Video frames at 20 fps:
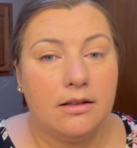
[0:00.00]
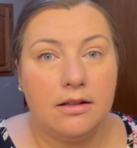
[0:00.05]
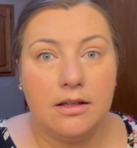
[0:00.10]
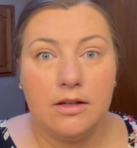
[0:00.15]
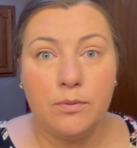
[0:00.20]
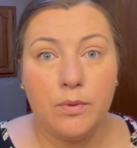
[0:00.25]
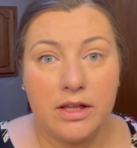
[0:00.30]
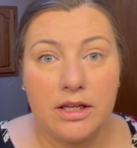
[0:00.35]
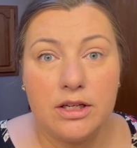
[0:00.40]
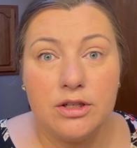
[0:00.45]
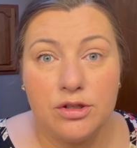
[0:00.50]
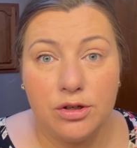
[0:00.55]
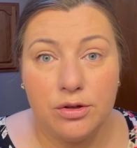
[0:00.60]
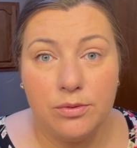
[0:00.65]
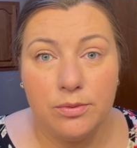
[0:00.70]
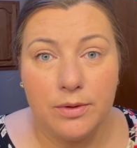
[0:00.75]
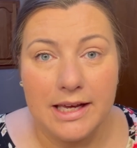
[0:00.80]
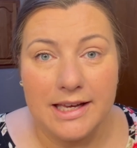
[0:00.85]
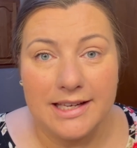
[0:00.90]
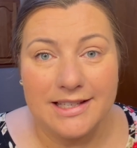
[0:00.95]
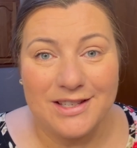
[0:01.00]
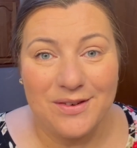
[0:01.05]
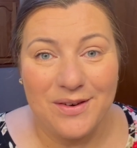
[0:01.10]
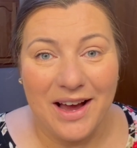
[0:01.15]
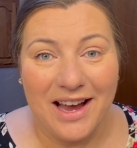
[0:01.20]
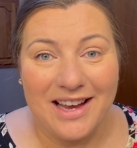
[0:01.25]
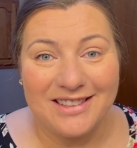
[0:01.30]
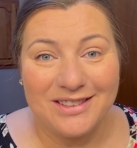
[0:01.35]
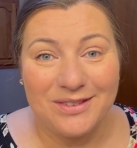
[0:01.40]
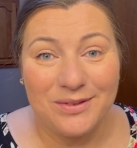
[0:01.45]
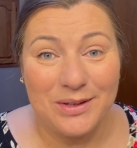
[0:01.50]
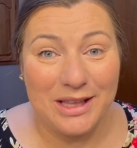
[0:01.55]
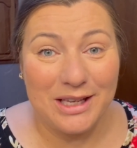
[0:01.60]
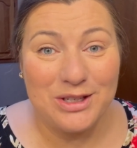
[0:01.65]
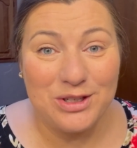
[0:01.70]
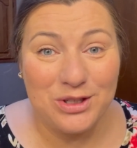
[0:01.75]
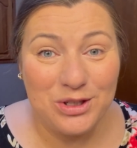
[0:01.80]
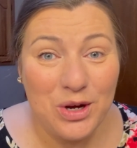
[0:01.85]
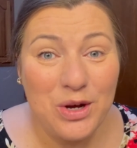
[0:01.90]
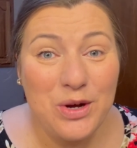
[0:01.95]
within 2 weeks, you guys,
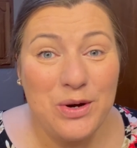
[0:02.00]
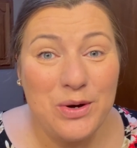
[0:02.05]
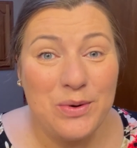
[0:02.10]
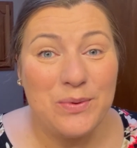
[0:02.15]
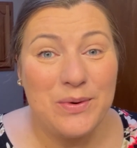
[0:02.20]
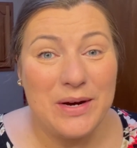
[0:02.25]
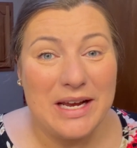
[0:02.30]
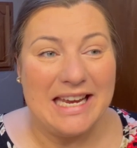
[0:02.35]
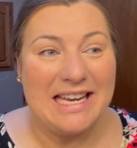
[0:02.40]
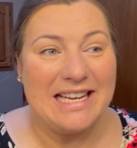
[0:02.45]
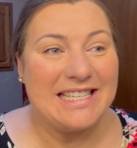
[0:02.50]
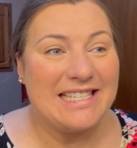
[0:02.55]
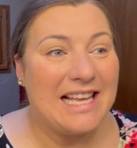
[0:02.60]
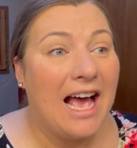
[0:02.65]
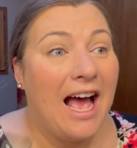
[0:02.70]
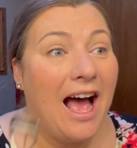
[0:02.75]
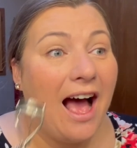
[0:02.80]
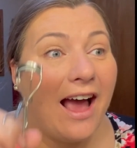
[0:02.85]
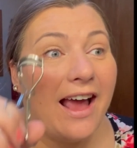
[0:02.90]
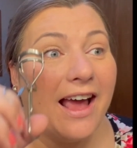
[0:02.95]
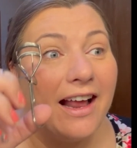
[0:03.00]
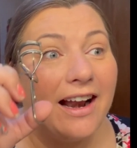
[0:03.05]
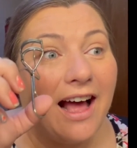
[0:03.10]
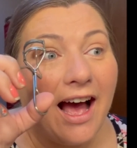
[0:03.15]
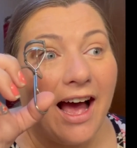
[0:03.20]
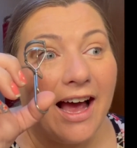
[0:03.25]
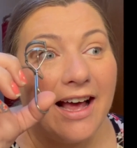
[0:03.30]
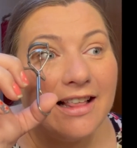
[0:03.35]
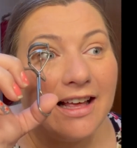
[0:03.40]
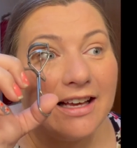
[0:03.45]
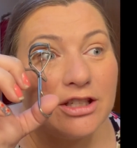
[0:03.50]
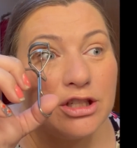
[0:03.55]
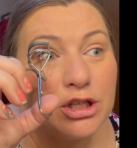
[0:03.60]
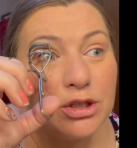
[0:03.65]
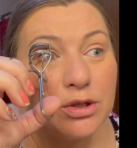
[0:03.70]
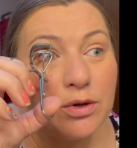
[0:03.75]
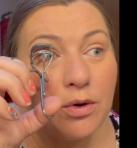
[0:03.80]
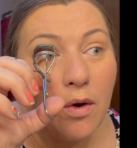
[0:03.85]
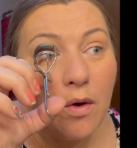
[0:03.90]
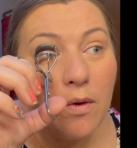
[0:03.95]
within 2 weeks, I had eyelashes
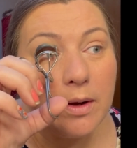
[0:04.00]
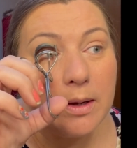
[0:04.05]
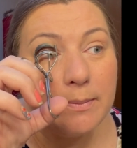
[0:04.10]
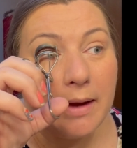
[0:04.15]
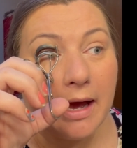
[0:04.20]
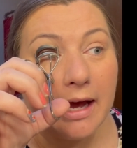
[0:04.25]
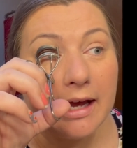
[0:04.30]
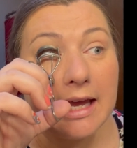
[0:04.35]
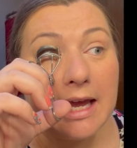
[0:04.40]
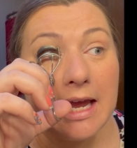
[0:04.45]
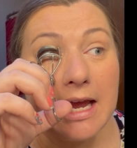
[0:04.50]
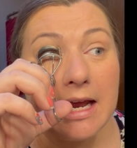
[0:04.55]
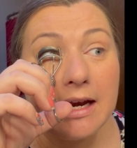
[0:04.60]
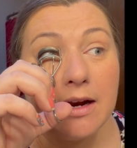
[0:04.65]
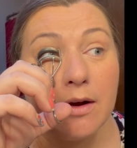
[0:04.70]
growing back in.